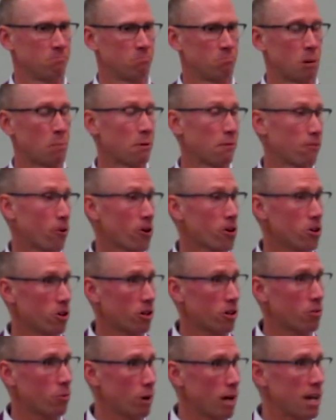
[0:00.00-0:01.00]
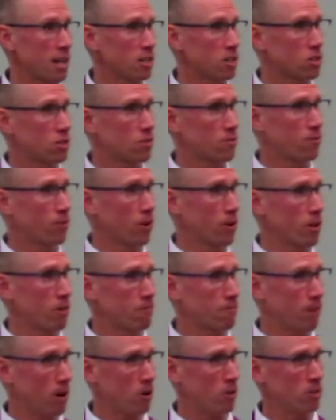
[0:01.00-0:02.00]
But before you could reach for your
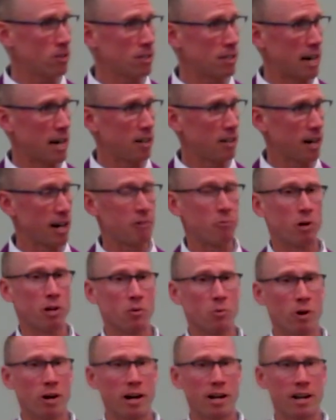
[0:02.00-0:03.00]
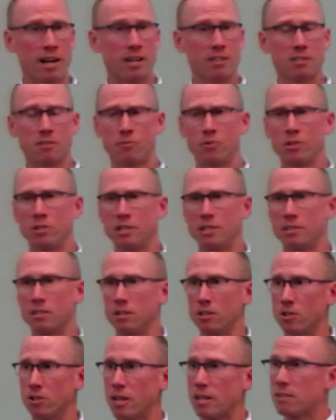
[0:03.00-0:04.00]
phone to dial 911, as if we would need to
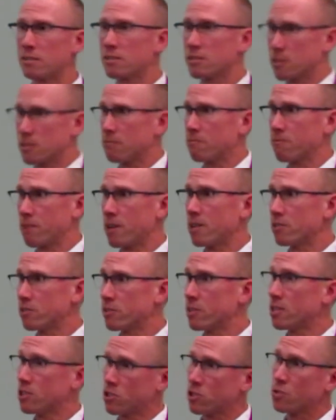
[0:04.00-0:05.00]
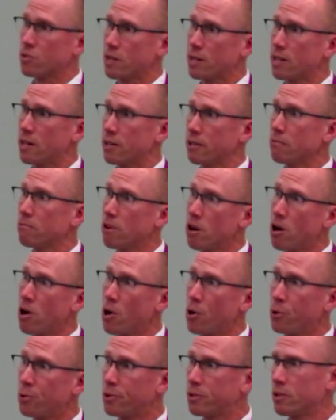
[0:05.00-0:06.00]
do that since the fire station's right down the
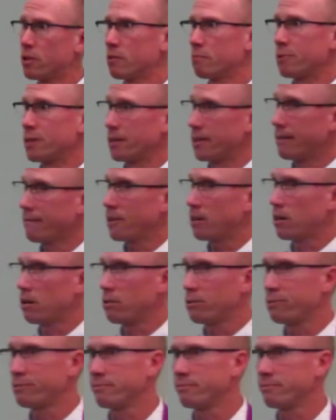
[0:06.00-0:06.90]
road, you never know.